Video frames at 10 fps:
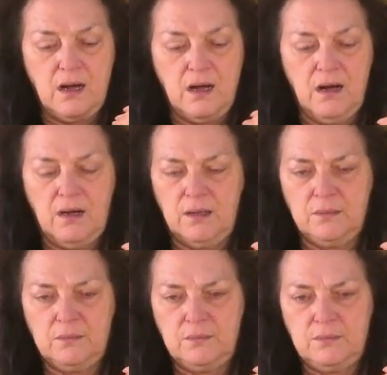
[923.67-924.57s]

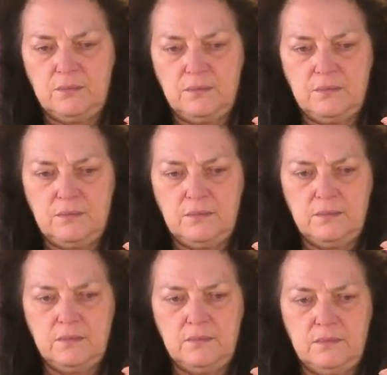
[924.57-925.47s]
Um,
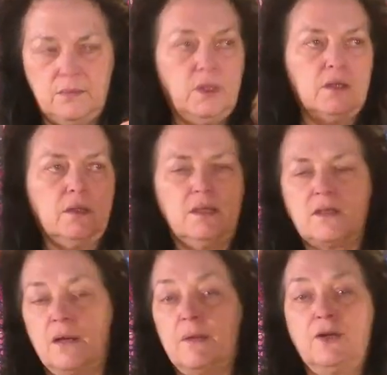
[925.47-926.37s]
well, it's
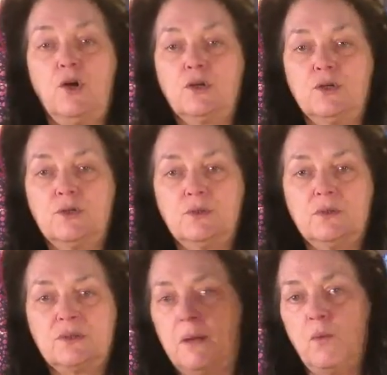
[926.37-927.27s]
like my daughter.
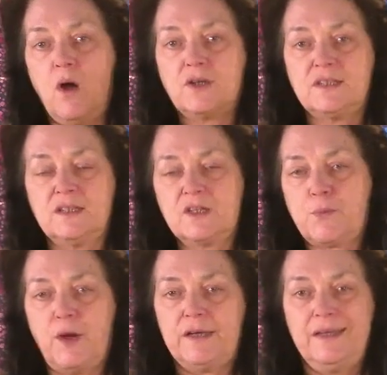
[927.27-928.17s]
Somebody walks in that's
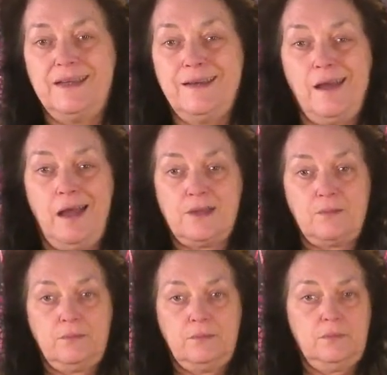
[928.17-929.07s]
pregnant, not,
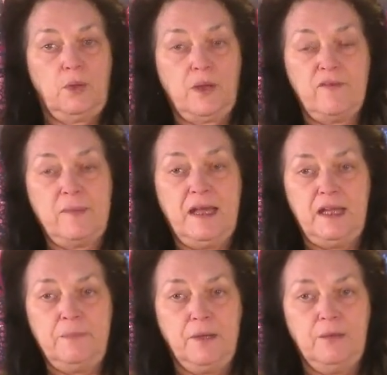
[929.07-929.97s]
don't have a
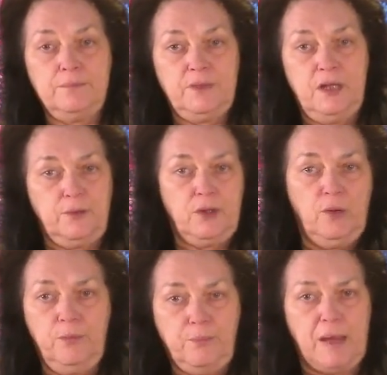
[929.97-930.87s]
belly bump, you know,
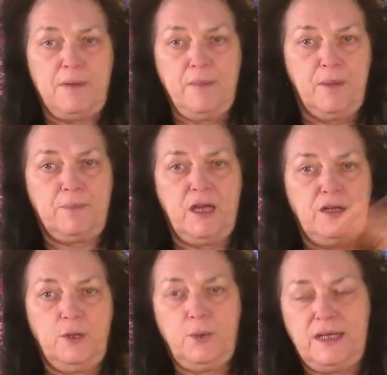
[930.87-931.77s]
no baby bump yet,
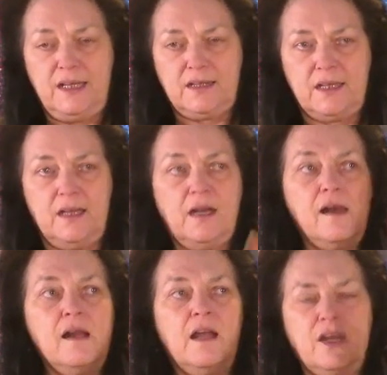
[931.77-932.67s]
no anything,
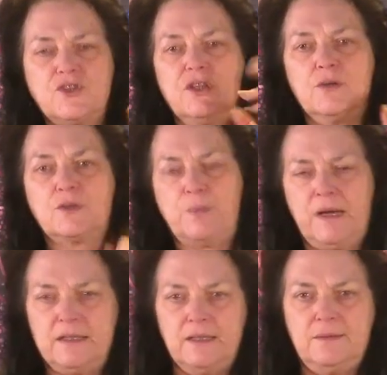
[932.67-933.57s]
and she knows they're
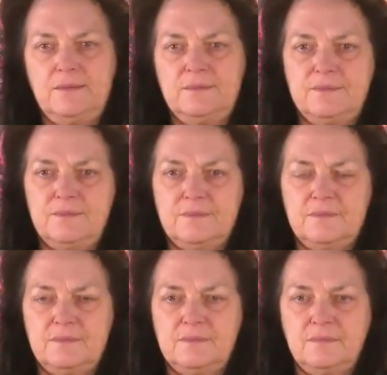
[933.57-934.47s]
pregnant.
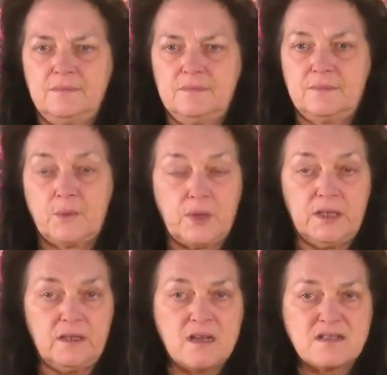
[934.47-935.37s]

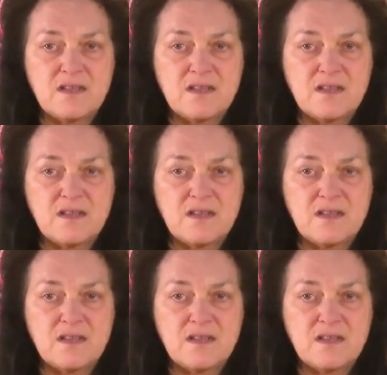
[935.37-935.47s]
Okay?